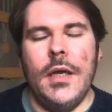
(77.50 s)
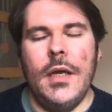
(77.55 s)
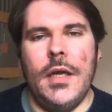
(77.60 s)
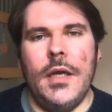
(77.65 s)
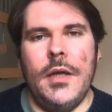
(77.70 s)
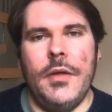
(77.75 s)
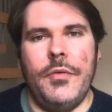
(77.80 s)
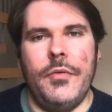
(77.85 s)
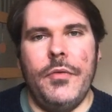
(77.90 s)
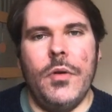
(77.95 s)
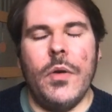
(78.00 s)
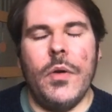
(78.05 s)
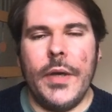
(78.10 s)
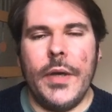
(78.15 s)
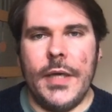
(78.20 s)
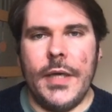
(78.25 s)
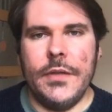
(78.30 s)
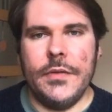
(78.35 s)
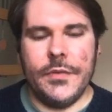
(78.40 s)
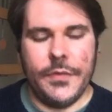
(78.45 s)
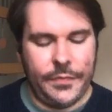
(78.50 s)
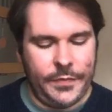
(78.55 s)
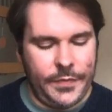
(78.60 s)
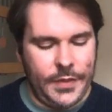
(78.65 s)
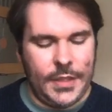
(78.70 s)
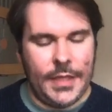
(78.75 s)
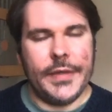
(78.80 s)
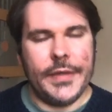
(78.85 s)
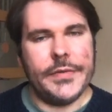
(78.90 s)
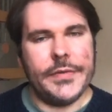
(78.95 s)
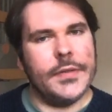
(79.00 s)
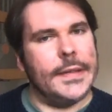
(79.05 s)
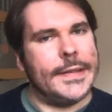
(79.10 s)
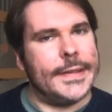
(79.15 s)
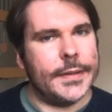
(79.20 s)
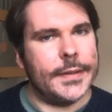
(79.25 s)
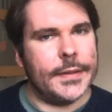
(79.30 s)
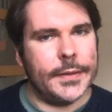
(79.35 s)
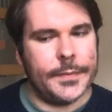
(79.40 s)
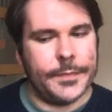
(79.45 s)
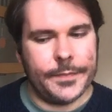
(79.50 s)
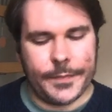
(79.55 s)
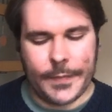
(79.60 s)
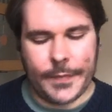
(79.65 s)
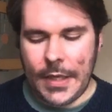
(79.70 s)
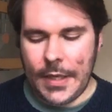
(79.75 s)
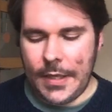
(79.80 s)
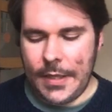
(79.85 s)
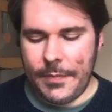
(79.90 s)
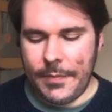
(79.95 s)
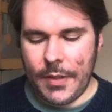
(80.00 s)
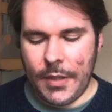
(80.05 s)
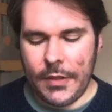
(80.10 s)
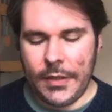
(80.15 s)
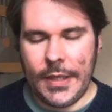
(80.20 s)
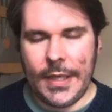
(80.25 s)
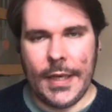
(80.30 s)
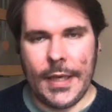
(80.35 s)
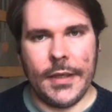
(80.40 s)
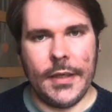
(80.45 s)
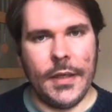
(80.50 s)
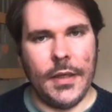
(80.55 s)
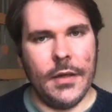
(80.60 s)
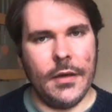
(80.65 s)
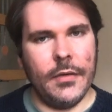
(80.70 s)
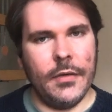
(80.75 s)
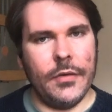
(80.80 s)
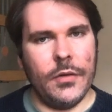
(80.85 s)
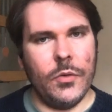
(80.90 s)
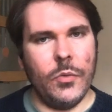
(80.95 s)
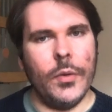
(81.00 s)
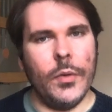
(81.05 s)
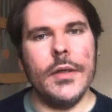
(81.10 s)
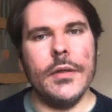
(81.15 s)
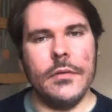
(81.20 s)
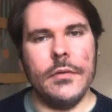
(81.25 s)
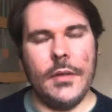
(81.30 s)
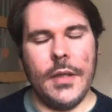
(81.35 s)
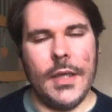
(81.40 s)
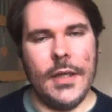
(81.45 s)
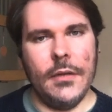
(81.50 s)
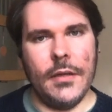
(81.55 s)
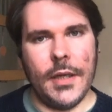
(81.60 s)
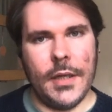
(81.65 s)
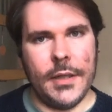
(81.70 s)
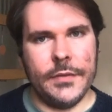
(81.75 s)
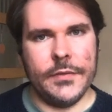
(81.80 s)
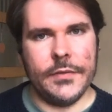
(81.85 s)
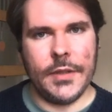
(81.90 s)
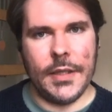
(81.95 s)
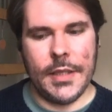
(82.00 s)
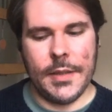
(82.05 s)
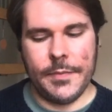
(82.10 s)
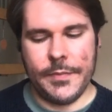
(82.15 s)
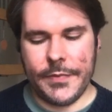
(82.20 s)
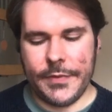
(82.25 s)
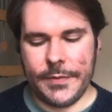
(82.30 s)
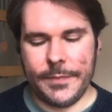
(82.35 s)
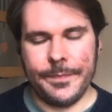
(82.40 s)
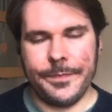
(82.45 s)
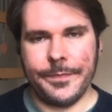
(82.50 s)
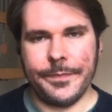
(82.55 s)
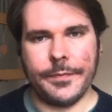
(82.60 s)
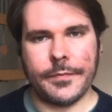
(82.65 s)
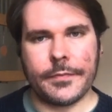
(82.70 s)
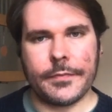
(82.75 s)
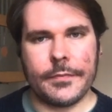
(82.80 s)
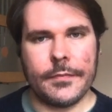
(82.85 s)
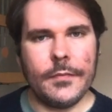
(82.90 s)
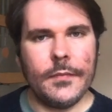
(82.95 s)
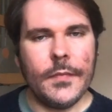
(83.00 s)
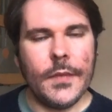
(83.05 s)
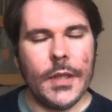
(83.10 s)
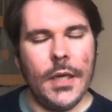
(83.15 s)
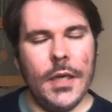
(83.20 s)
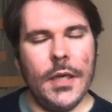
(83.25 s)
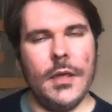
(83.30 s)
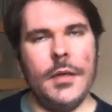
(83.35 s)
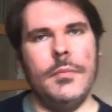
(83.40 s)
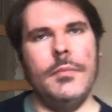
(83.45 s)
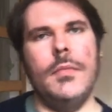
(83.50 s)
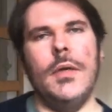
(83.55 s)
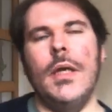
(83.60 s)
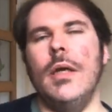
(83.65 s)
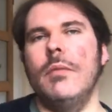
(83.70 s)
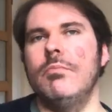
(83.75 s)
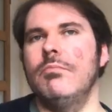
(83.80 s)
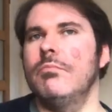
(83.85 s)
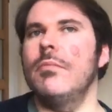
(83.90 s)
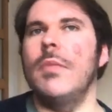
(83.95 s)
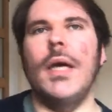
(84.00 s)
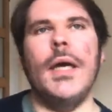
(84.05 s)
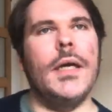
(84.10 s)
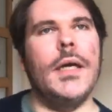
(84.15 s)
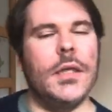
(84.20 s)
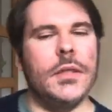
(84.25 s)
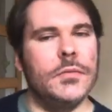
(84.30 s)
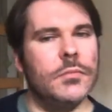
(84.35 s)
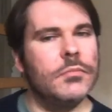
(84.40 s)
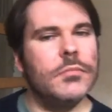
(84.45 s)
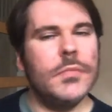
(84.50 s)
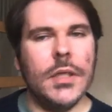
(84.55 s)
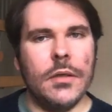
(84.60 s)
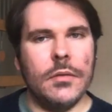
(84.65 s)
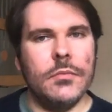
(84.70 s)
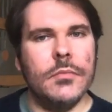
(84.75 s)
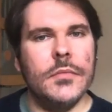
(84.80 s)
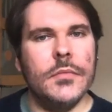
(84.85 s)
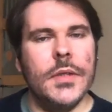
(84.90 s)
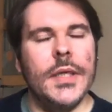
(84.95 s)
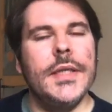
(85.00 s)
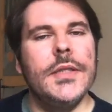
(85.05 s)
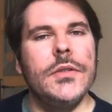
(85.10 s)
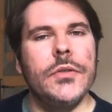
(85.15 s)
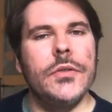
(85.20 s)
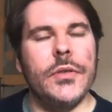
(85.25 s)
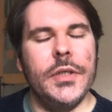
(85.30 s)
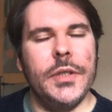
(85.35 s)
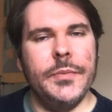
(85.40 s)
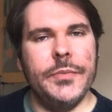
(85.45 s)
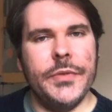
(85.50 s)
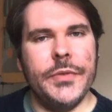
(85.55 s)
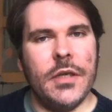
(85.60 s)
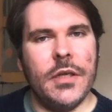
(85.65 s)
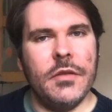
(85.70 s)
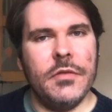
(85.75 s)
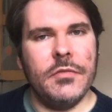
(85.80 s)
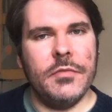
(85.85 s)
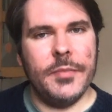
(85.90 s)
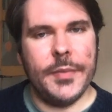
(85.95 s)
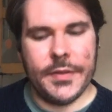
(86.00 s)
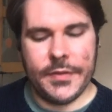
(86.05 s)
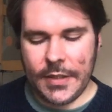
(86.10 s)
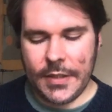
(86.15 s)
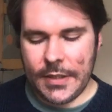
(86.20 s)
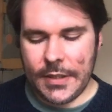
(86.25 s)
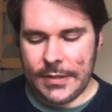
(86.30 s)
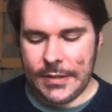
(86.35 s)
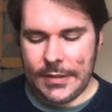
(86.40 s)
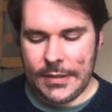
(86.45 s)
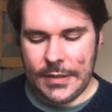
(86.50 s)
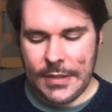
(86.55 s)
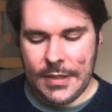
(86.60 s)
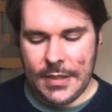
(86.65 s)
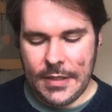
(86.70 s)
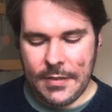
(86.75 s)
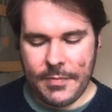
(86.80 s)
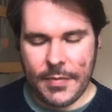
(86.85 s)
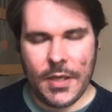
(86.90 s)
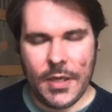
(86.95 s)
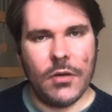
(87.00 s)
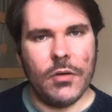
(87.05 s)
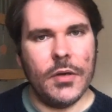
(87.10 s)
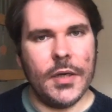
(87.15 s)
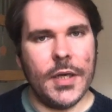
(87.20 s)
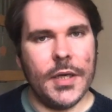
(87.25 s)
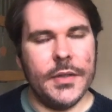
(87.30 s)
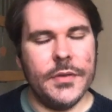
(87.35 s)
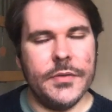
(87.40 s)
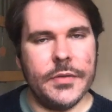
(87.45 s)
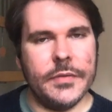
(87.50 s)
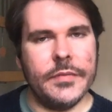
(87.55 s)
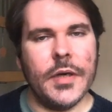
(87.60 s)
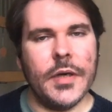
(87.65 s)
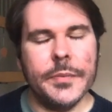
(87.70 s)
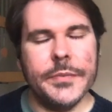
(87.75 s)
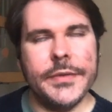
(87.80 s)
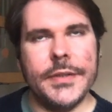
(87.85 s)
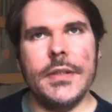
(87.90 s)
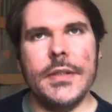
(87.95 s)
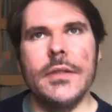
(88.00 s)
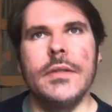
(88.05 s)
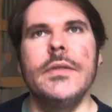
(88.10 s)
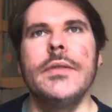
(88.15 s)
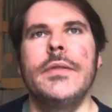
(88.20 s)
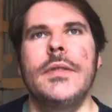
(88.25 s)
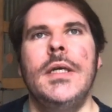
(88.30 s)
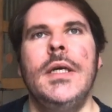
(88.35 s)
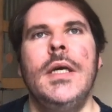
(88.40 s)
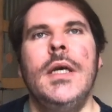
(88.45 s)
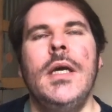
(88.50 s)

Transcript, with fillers: uh, through all kinds of fantastic um, uncanny, otherworldly landscapes, um, and you know enjoy himself, beset uh, by all kinds of obstacles.